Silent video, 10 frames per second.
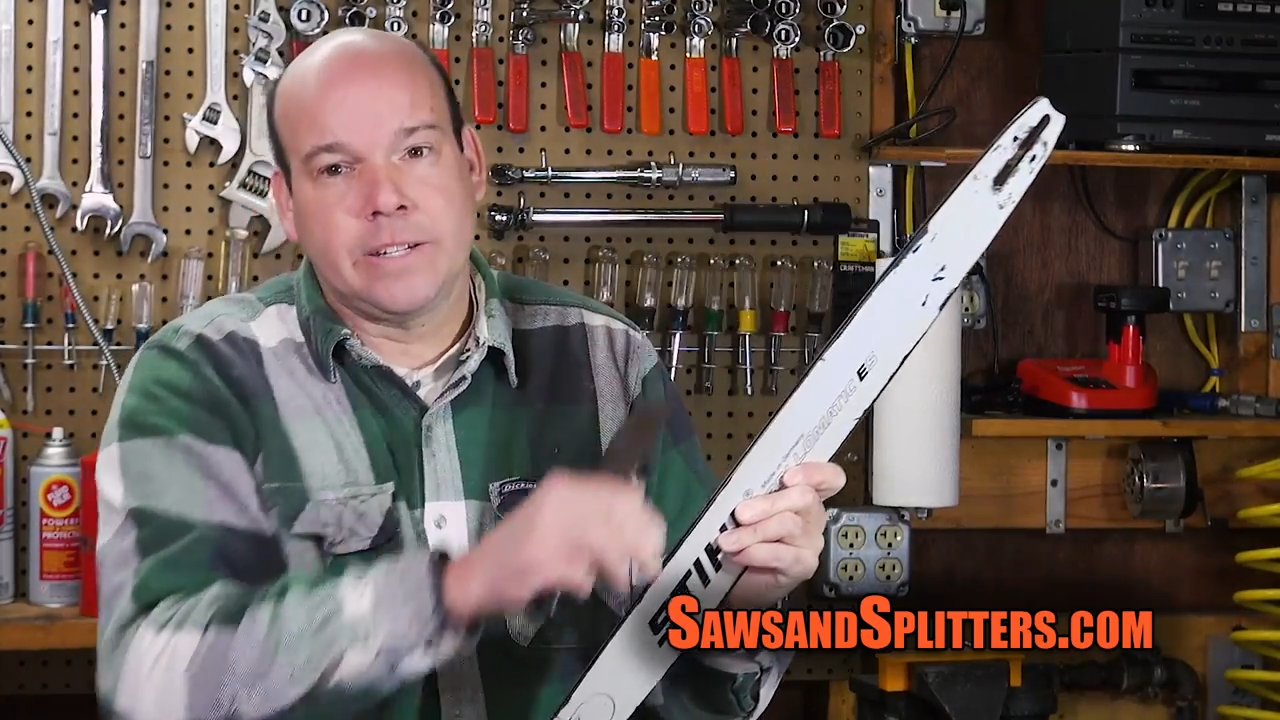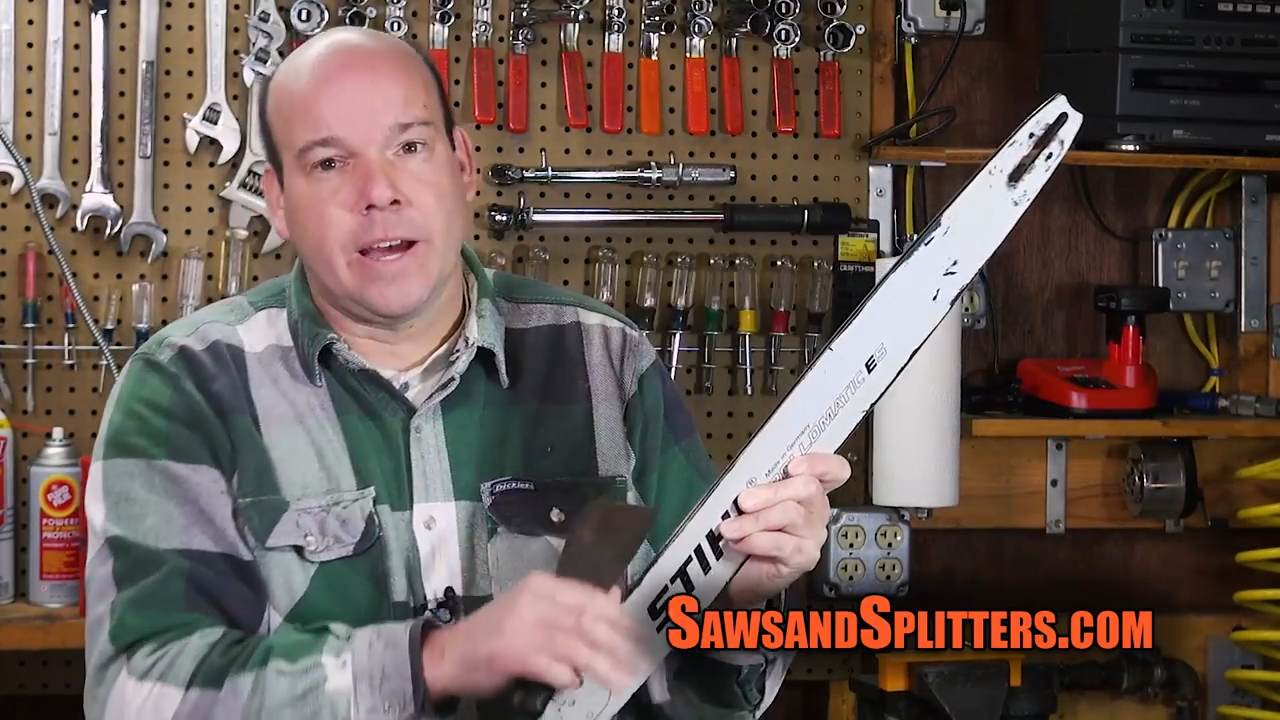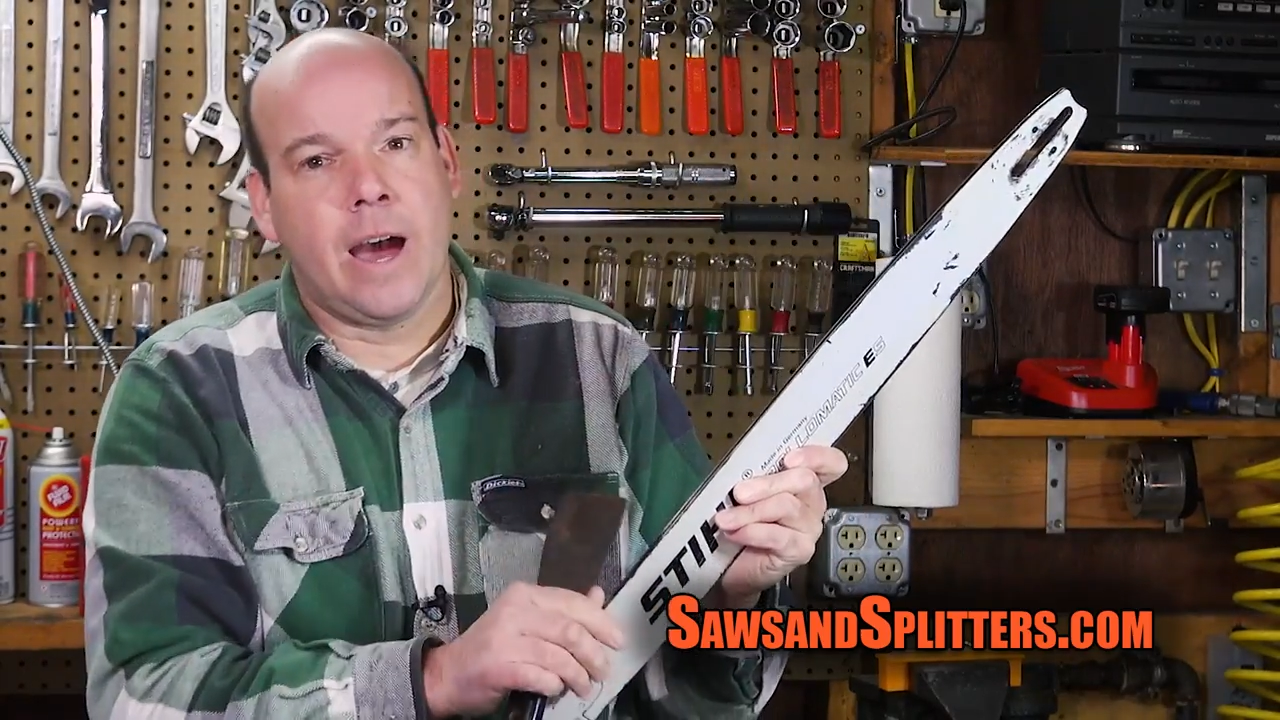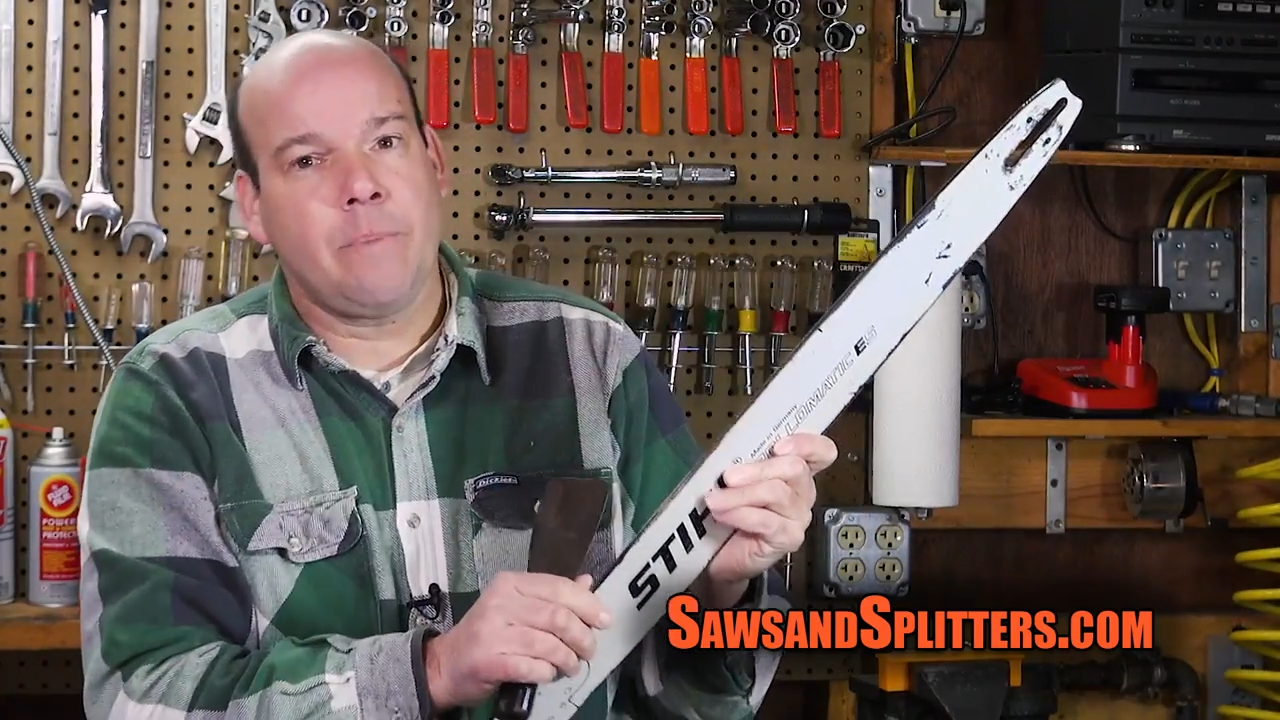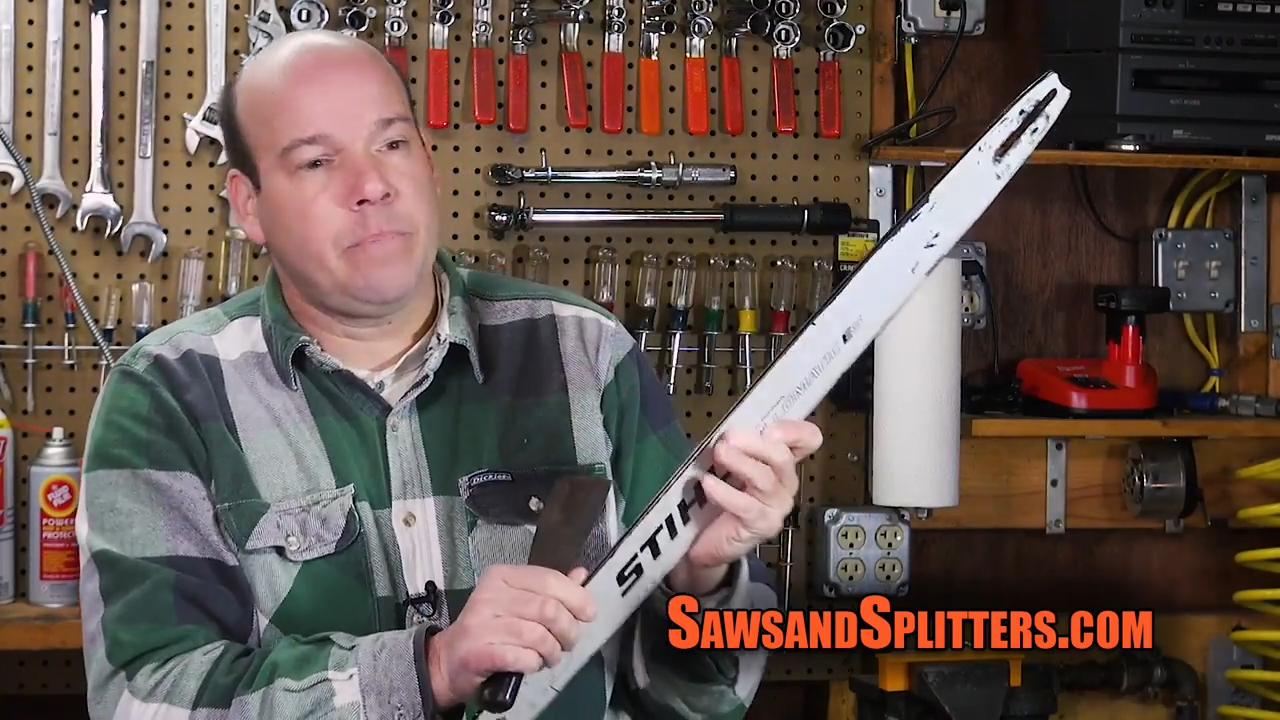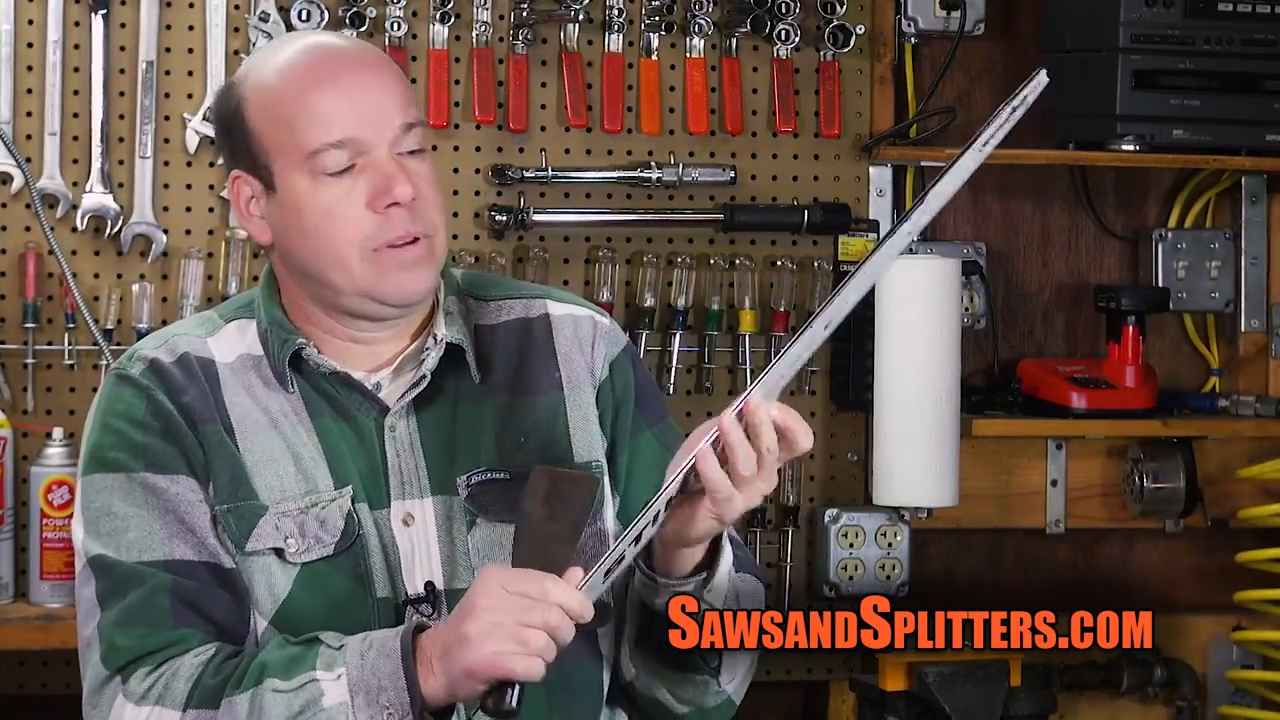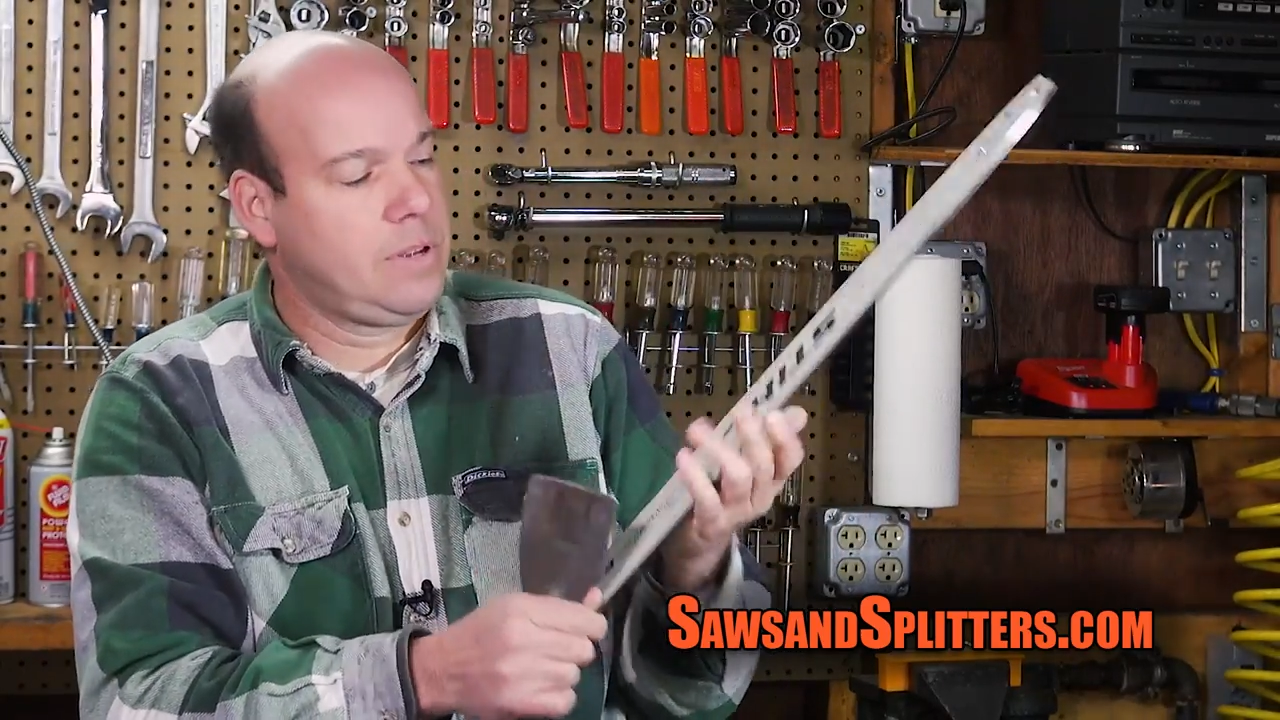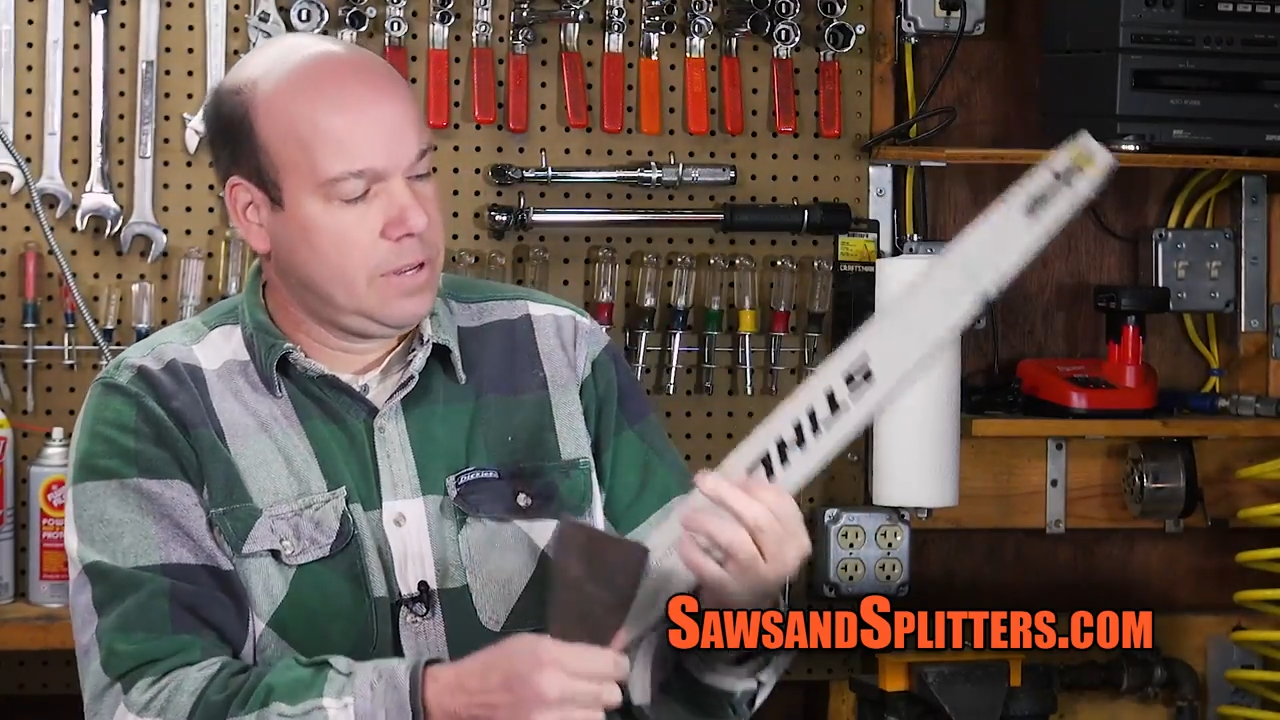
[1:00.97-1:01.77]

top